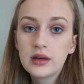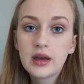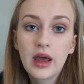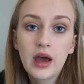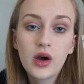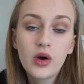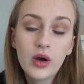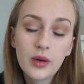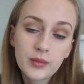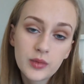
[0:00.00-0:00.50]

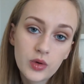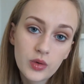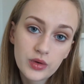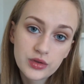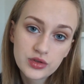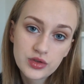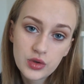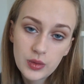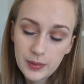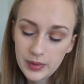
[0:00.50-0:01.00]
Now I'm
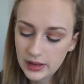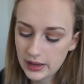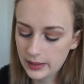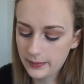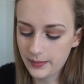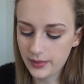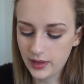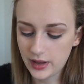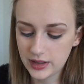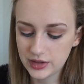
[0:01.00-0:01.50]
going to
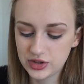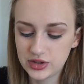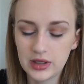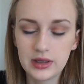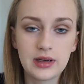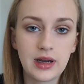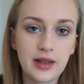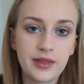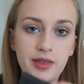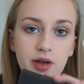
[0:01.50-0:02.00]
apply blush,
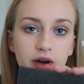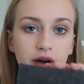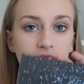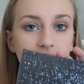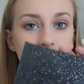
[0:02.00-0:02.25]
and I thought